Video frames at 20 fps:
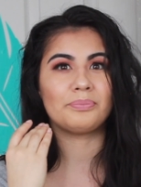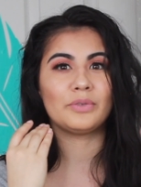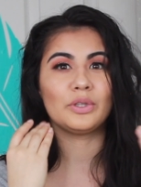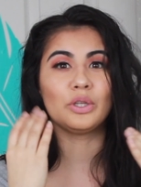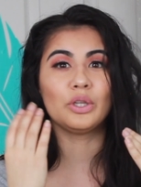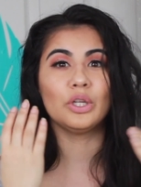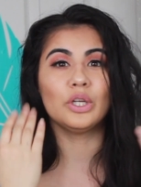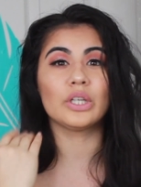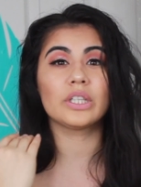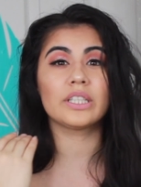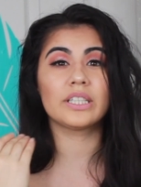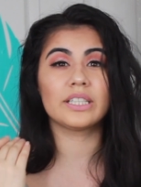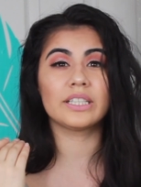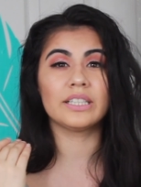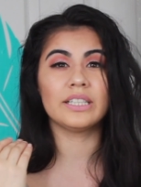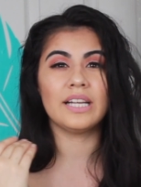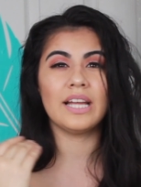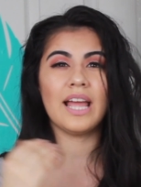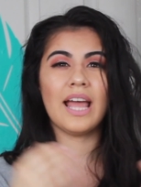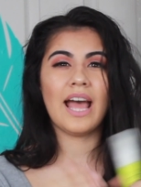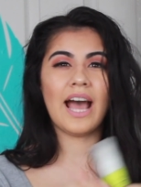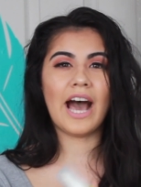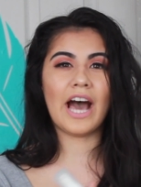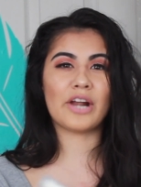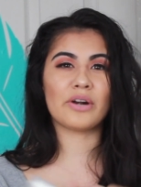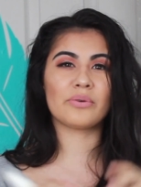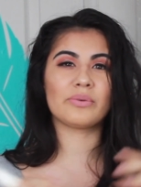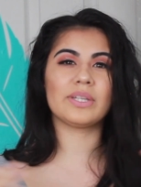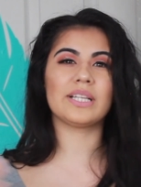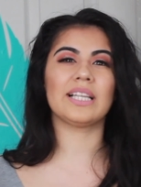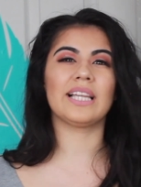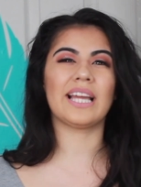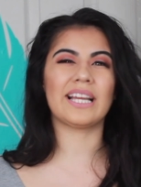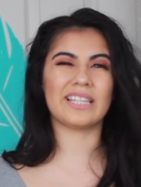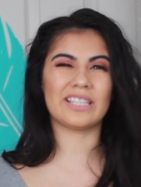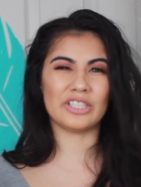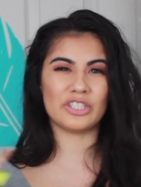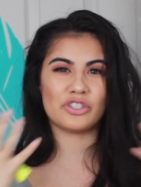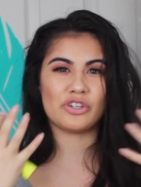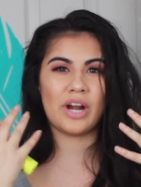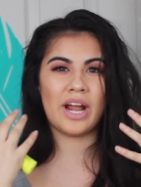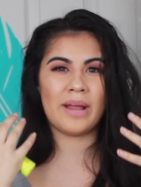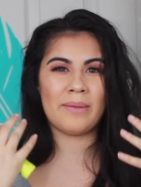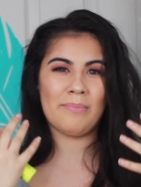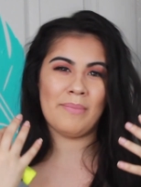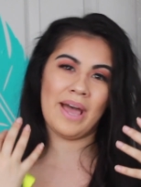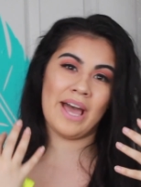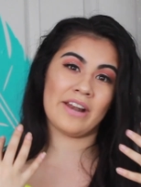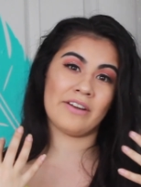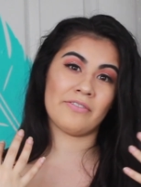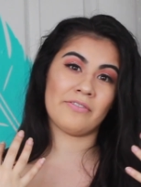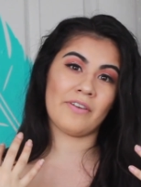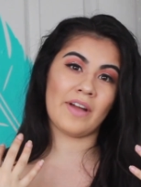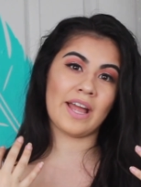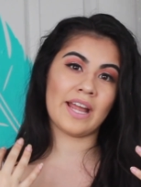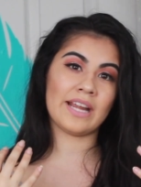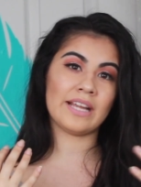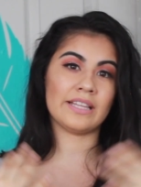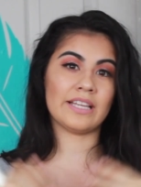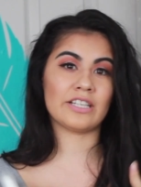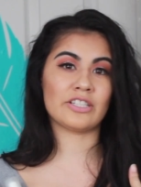look. I don't really like the dry mattifying.